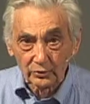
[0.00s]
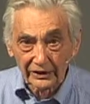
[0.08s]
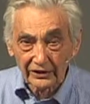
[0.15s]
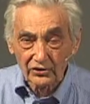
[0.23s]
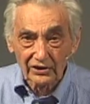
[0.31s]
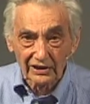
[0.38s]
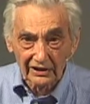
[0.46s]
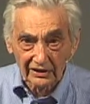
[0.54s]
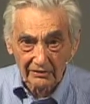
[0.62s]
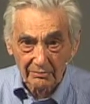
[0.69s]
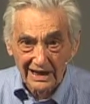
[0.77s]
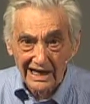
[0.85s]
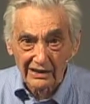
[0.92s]
rich and
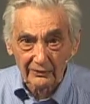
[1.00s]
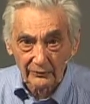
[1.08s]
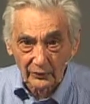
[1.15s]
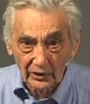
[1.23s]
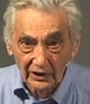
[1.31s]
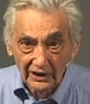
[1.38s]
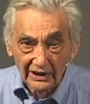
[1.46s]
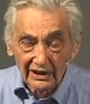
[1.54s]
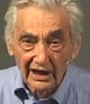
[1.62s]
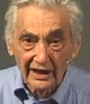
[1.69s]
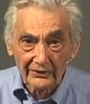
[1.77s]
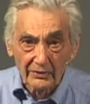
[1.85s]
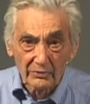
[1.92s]
the powerful,
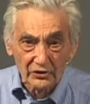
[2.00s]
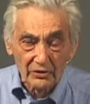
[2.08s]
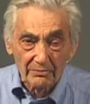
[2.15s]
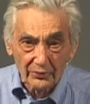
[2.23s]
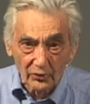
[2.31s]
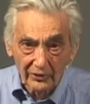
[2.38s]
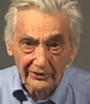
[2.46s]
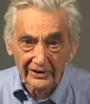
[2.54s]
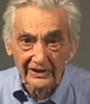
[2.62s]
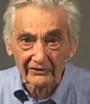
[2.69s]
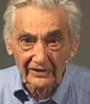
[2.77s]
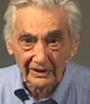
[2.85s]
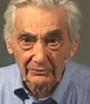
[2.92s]
I, the most important
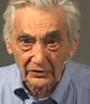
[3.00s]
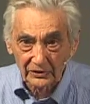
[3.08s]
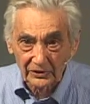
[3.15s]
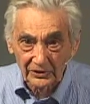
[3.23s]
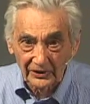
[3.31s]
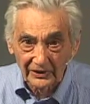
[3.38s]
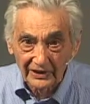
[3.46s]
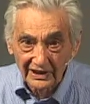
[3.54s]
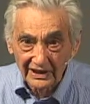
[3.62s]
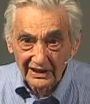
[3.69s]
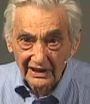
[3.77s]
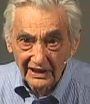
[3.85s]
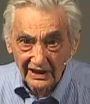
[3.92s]
thing for them to learn
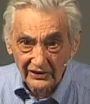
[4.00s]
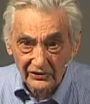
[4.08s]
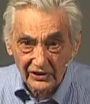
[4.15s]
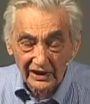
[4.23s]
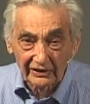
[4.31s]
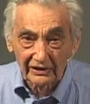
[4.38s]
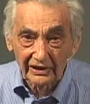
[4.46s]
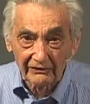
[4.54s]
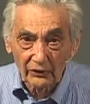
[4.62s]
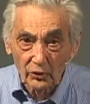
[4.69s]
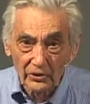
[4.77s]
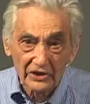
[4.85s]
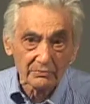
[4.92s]
is that there have
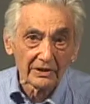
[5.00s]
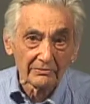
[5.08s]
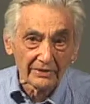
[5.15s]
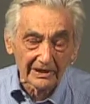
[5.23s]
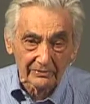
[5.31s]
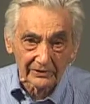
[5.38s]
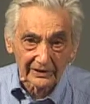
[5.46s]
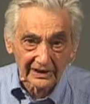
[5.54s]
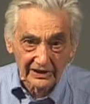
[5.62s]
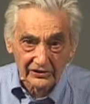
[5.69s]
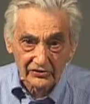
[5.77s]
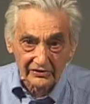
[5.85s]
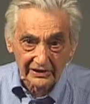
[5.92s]
always been people in
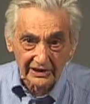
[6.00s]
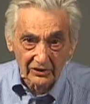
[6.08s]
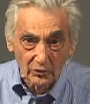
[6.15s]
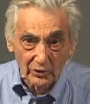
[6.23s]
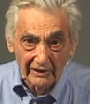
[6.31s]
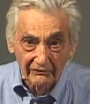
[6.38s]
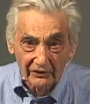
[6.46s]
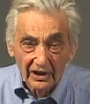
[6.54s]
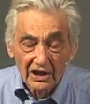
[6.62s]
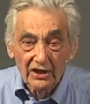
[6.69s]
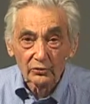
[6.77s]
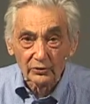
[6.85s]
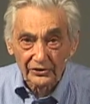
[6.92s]
history who have
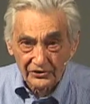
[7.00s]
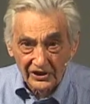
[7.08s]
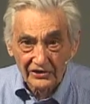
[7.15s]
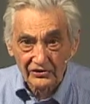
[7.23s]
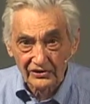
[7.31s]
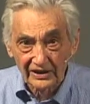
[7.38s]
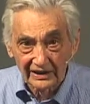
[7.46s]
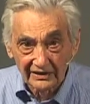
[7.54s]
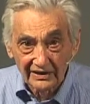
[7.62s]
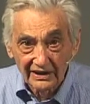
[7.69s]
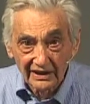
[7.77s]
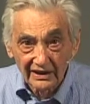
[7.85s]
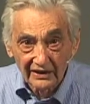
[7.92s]
resisted
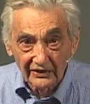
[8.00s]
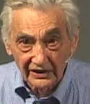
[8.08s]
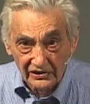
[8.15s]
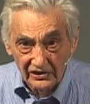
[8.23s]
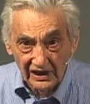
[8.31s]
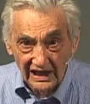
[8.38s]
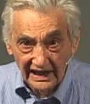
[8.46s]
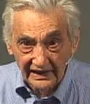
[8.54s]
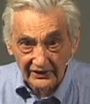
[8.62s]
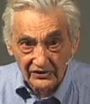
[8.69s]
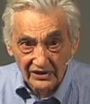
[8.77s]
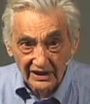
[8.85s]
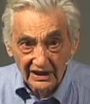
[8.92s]
these
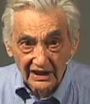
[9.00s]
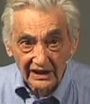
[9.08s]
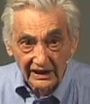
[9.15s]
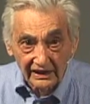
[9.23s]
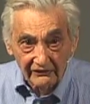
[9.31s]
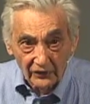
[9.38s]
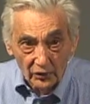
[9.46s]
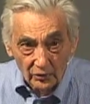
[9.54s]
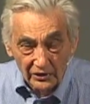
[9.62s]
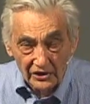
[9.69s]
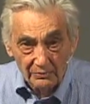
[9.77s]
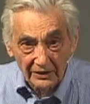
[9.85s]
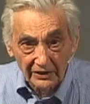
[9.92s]
lies. There have
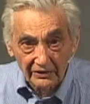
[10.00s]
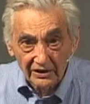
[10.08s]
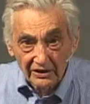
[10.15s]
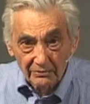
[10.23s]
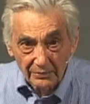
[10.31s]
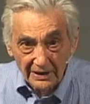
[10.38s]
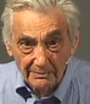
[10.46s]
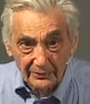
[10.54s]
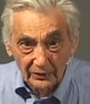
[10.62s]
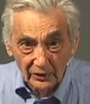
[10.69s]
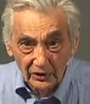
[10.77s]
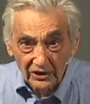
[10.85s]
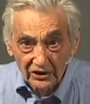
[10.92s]
always been
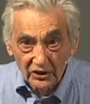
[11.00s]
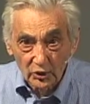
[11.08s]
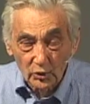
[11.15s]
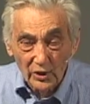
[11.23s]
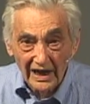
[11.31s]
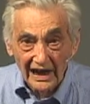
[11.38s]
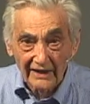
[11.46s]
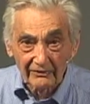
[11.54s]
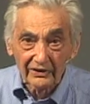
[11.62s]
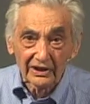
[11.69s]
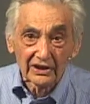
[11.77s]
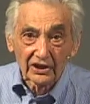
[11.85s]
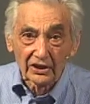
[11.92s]
people who have
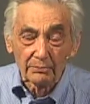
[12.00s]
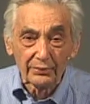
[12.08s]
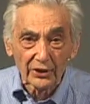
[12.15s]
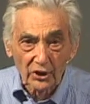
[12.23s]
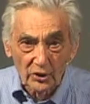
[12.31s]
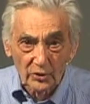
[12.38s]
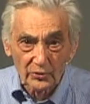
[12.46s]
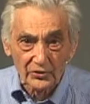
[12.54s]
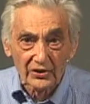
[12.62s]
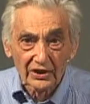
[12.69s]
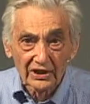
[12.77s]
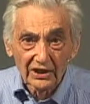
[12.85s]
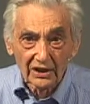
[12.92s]

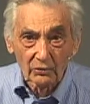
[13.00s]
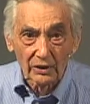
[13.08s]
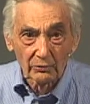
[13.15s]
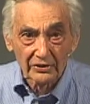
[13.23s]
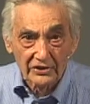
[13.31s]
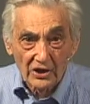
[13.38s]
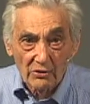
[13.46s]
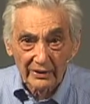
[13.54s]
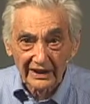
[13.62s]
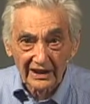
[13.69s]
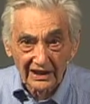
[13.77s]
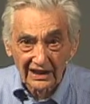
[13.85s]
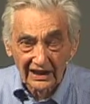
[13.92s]
opposed what was
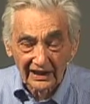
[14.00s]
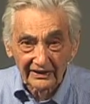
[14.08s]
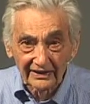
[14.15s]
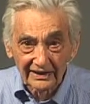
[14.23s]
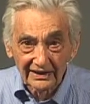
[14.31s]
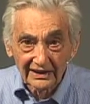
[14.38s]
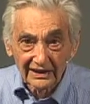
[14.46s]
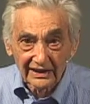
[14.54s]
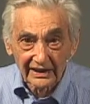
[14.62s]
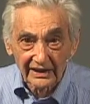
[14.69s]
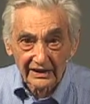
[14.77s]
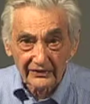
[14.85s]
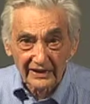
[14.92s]
going on.
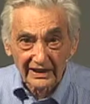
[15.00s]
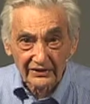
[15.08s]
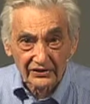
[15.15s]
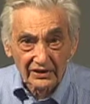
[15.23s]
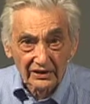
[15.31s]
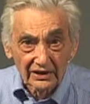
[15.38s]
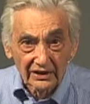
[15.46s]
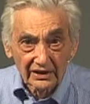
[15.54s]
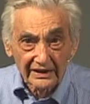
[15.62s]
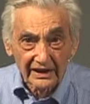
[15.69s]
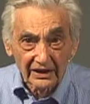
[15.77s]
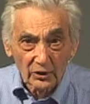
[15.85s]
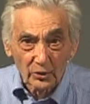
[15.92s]
There, there's
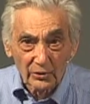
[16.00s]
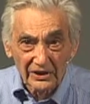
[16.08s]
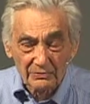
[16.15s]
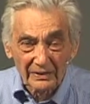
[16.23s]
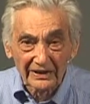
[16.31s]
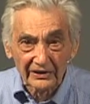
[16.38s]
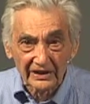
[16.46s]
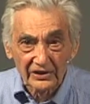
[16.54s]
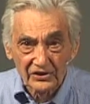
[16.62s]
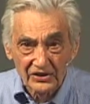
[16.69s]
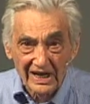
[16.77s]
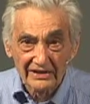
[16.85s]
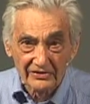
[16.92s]
there have always been
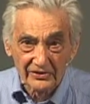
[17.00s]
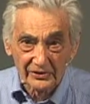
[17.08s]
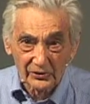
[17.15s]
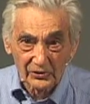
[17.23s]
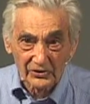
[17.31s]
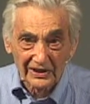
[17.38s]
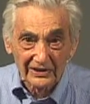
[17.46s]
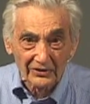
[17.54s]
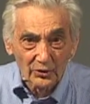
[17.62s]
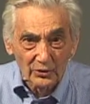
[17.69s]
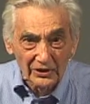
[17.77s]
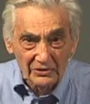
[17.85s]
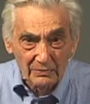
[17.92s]
dissenters. There's
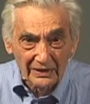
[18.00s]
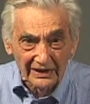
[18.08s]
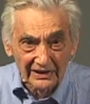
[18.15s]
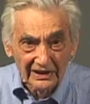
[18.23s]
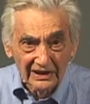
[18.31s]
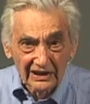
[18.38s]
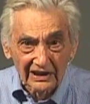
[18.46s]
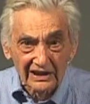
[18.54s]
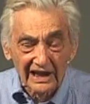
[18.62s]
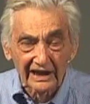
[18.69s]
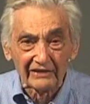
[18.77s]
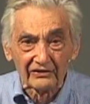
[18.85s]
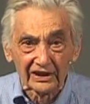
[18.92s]
always been a
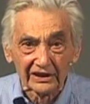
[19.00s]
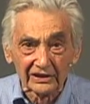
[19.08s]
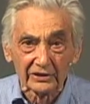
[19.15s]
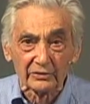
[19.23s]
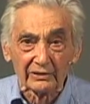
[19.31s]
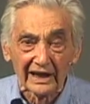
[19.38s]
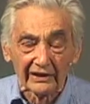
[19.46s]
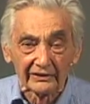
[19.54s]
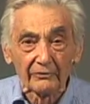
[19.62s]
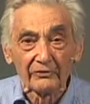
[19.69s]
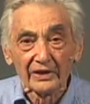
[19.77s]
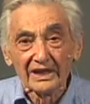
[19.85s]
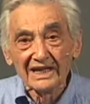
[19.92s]
kind of underground.
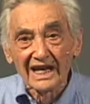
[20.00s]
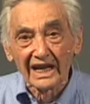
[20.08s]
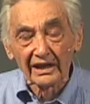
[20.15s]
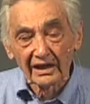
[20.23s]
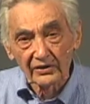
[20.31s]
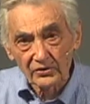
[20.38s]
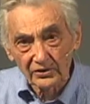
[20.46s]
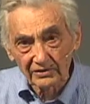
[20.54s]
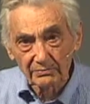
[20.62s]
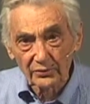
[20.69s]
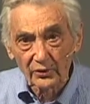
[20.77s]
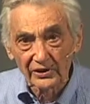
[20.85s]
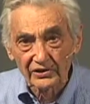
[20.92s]
And, at certain
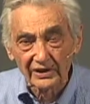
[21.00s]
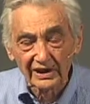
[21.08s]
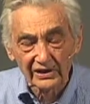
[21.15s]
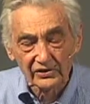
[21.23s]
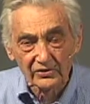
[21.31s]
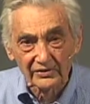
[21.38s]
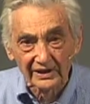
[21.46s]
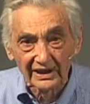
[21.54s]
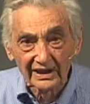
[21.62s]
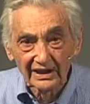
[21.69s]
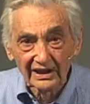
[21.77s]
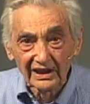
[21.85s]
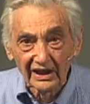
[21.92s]
points in history,
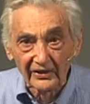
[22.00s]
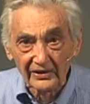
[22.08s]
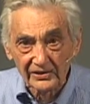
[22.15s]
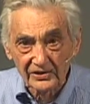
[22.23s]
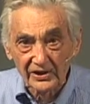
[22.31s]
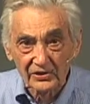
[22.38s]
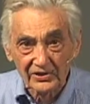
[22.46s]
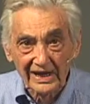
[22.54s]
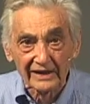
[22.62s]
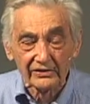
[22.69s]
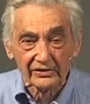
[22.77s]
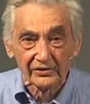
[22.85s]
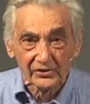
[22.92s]
uh, these
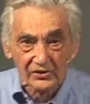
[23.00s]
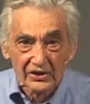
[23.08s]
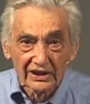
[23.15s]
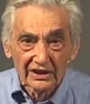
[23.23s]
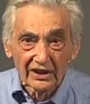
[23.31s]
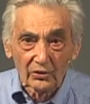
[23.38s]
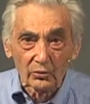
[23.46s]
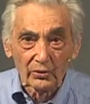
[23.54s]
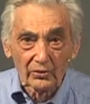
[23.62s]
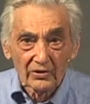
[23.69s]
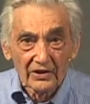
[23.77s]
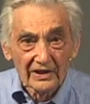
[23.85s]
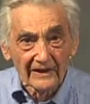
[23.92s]
dissenters
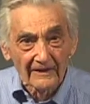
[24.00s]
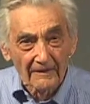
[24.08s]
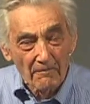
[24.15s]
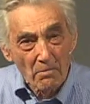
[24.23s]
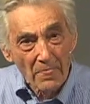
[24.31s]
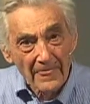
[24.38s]
will uh,